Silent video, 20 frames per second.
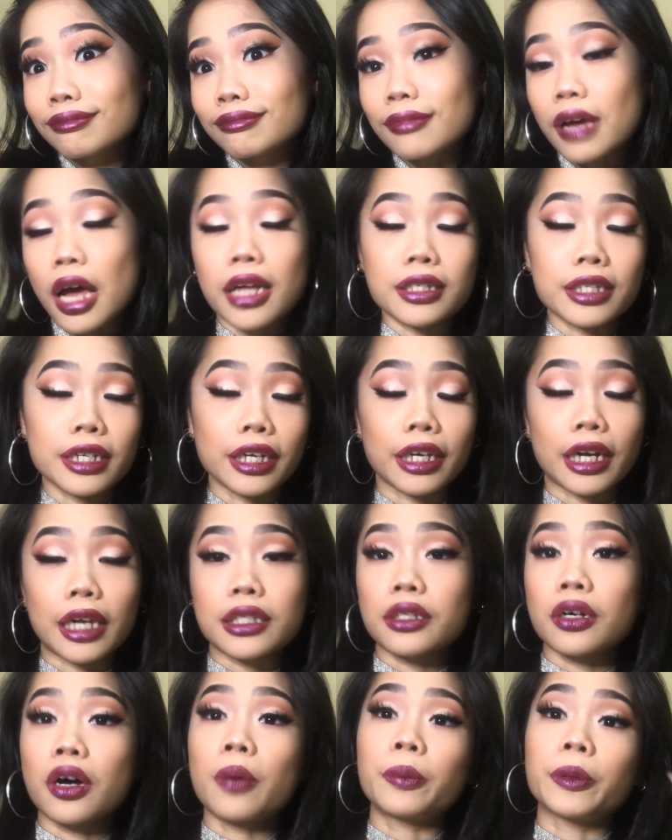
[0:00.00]
I take it
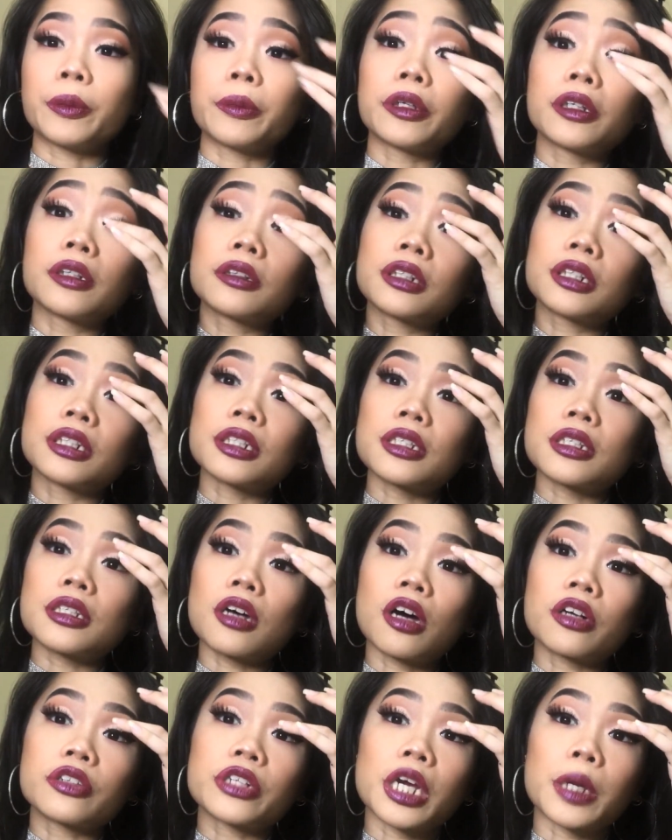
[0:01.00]
as a compliment. It is.
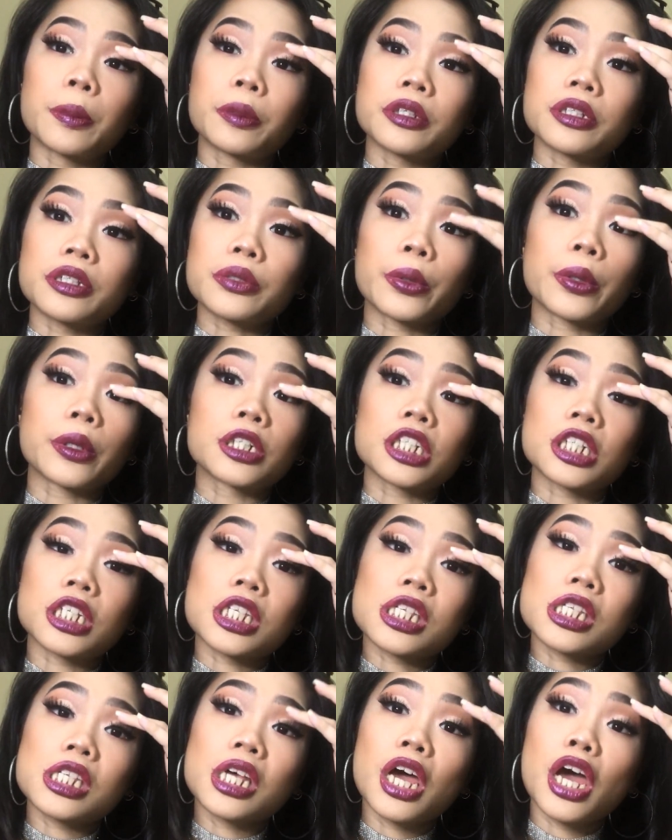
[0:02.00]
Audrey Hepburn's
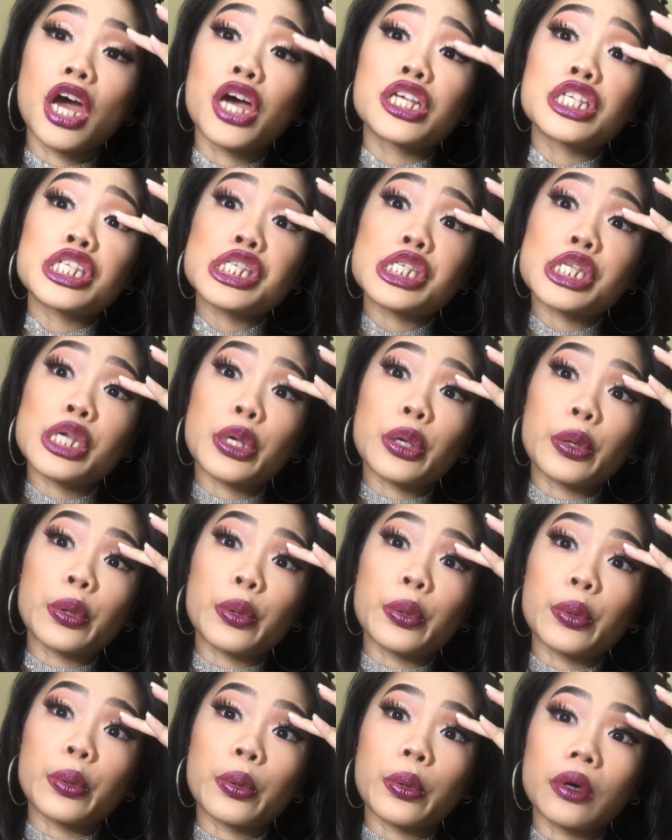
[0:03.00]
gorgeous.
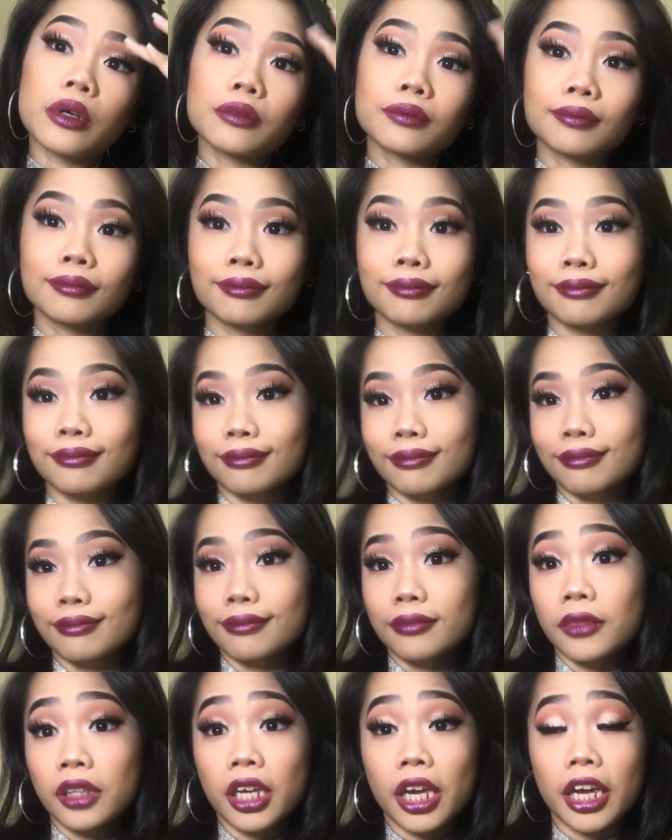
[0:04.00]
So,
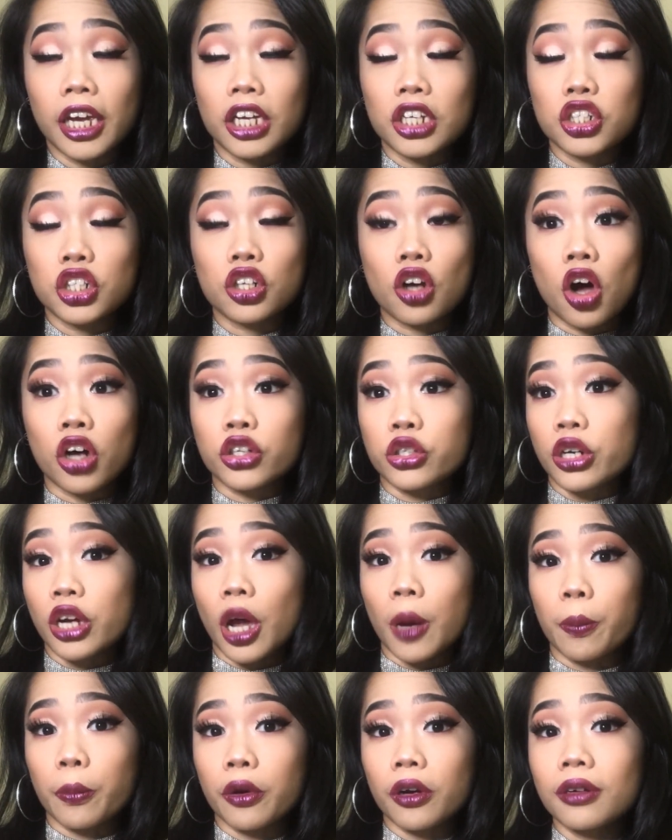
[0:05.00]
the Asian Audrey
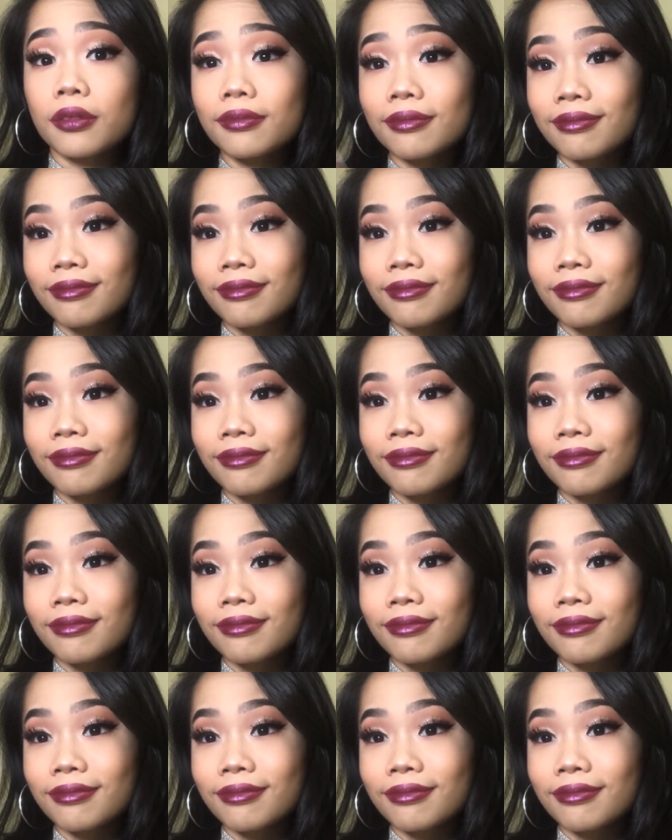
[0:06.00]
Hepburn.